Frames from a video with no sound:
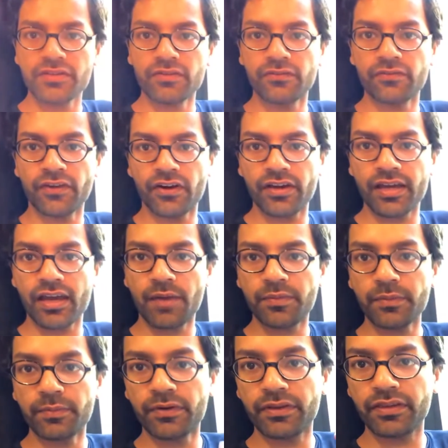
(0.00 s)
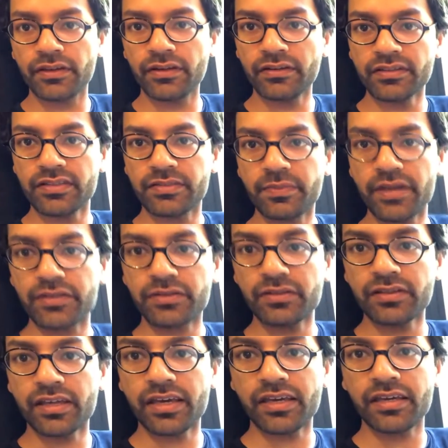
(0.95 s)
you a very happy birthday on this
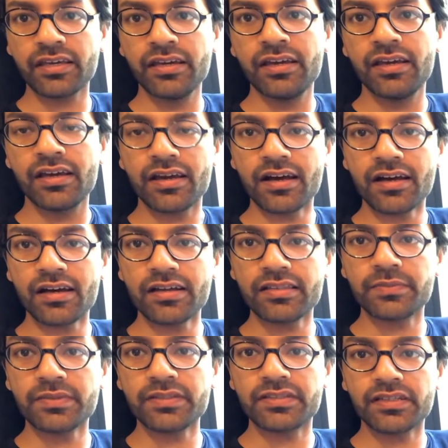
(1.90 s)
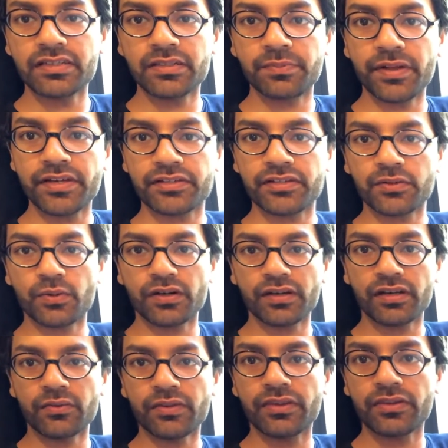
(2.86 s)
special day. Uh, it's been such a pleasure
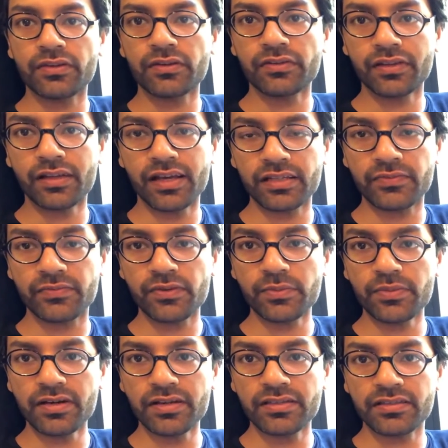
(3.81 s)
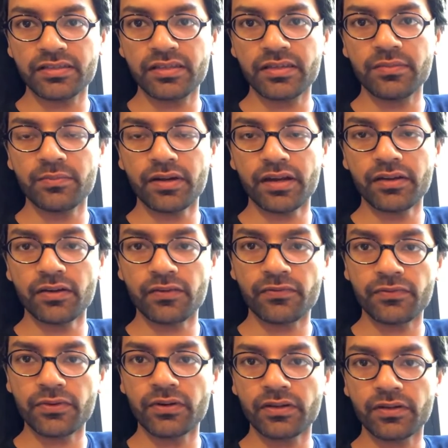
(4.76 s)
working with you over the last few months, but I know a
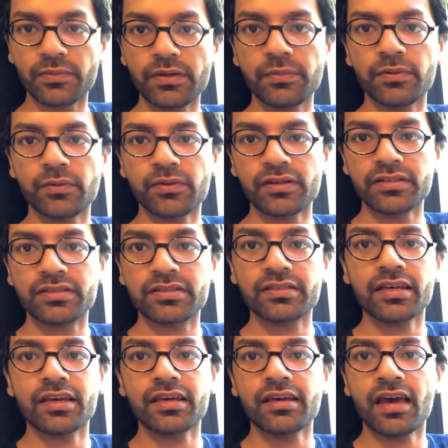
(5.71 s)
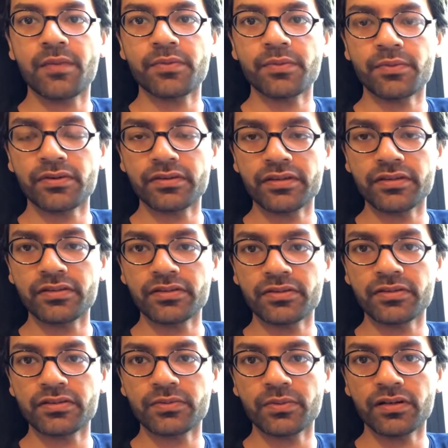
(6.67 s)
few other people want to say happy birthday to
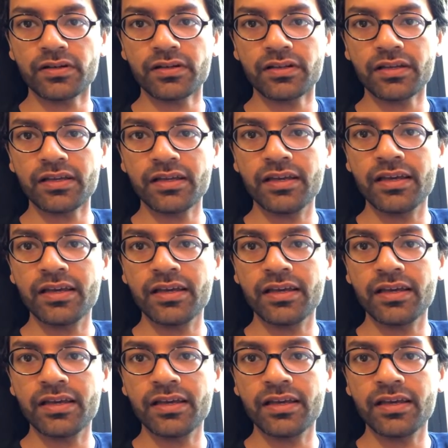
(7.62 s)
you as well,